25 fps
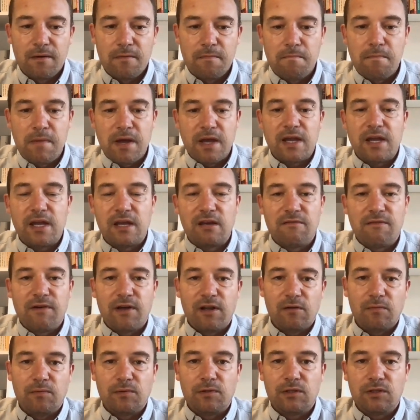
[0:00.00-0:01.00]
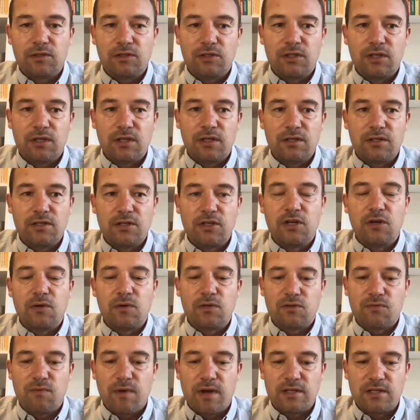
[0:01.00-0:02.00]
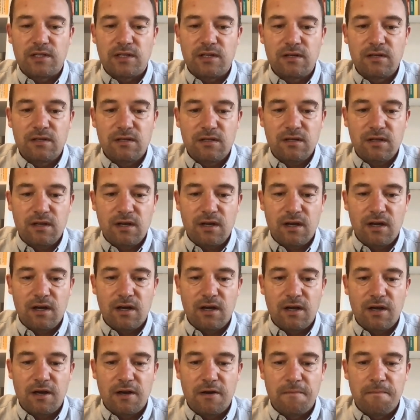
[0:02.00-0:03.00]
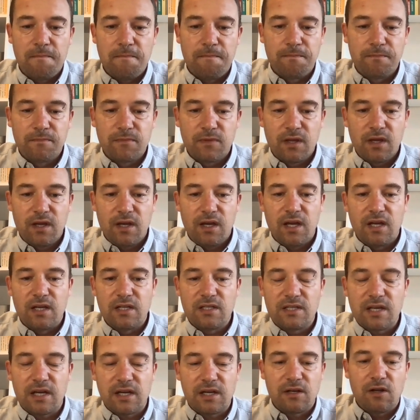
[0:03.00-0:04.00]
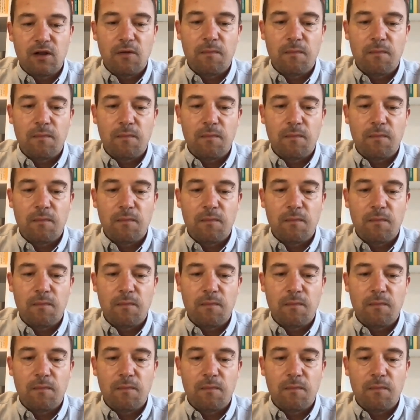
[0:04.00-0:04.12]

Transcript: making it available to you as a resident. In a second,